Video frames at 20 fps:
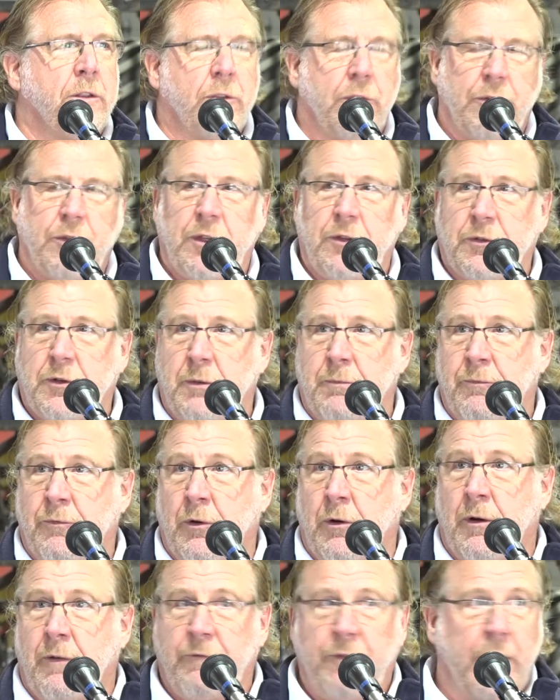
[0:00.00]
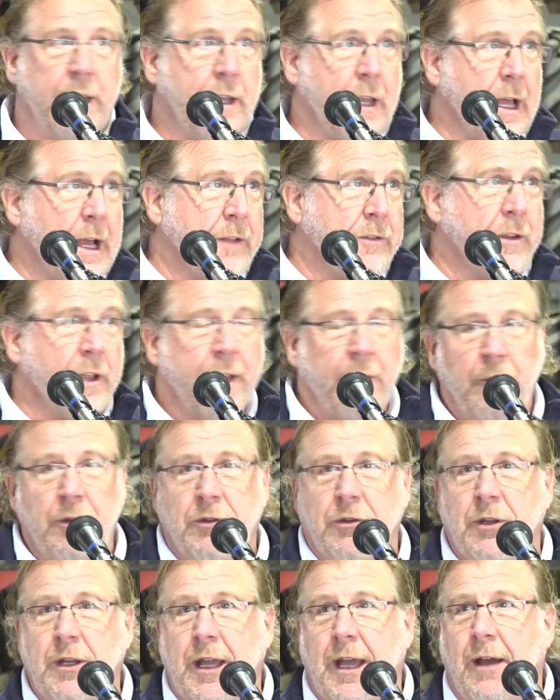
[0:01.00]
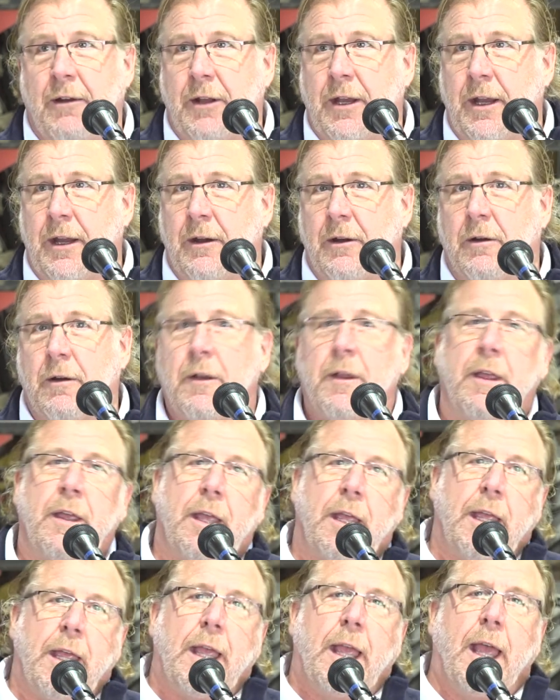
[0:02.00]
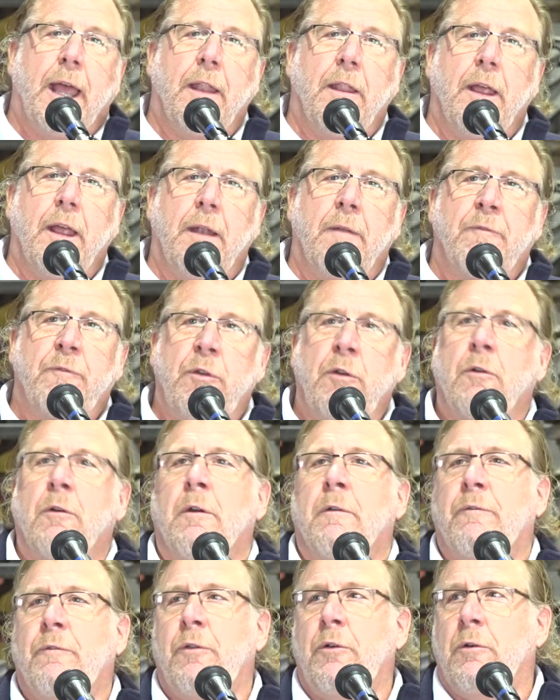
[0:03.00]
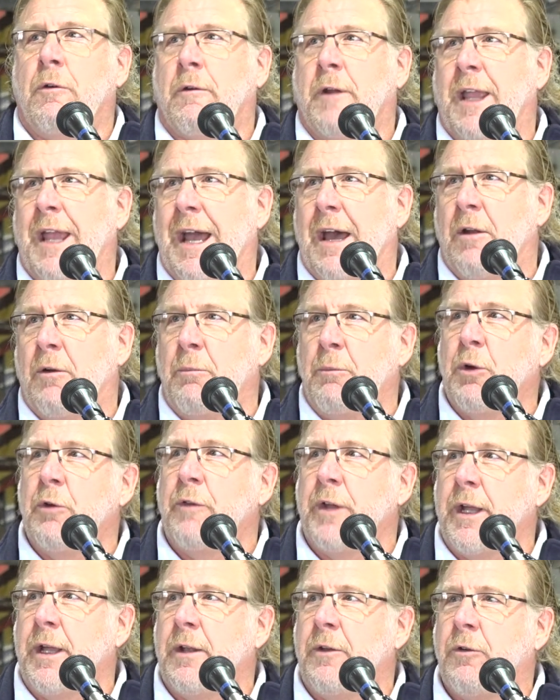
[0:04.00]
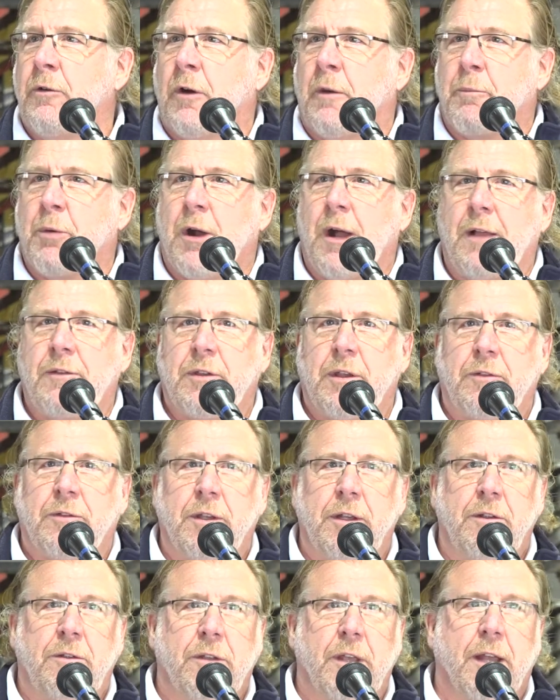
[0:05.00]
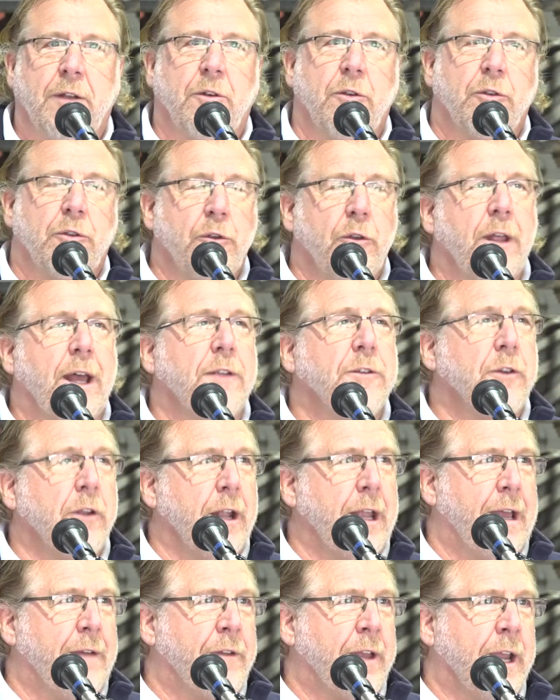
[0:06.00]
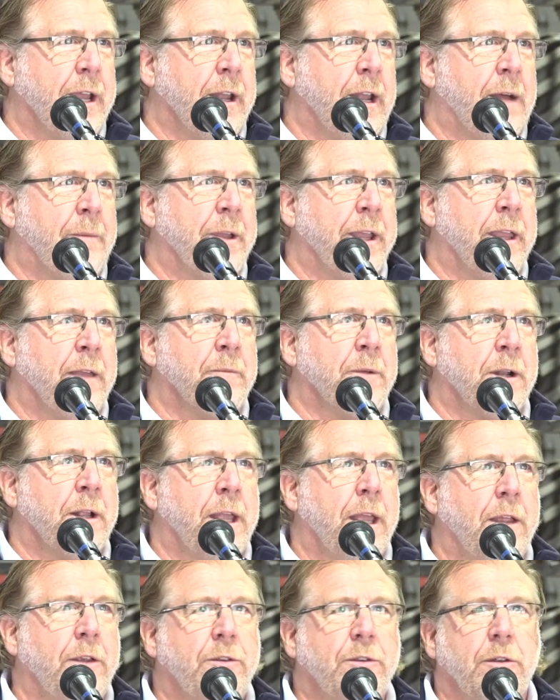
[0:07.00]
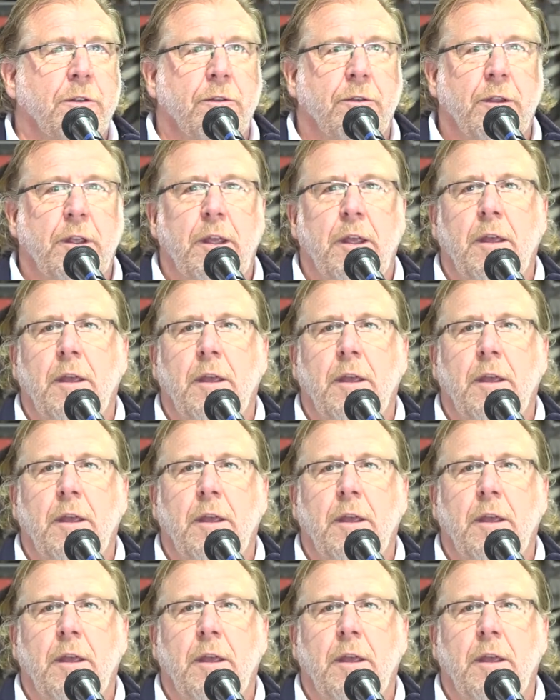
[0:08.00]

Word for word: the system for our feedlots like we see out here, and then fewer, fewer cattle moving into our processing sectors. So that's going to have economic implications